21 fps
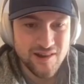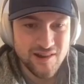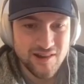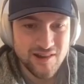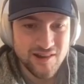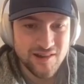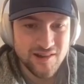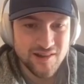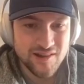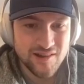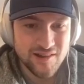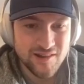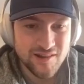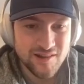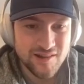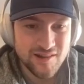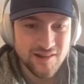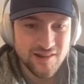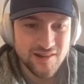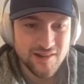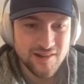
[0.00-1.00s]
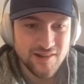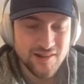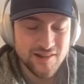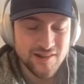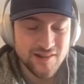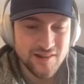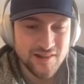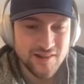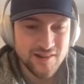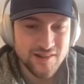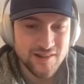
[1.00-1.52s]

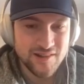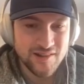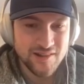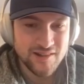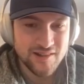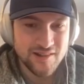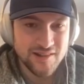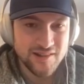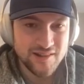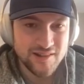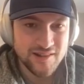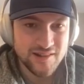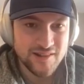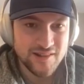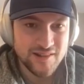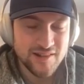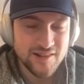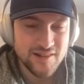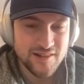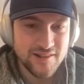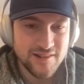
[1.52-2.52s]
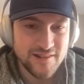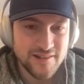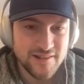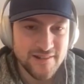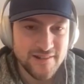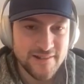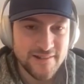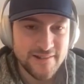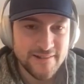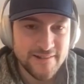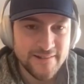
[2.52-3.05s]
(silent)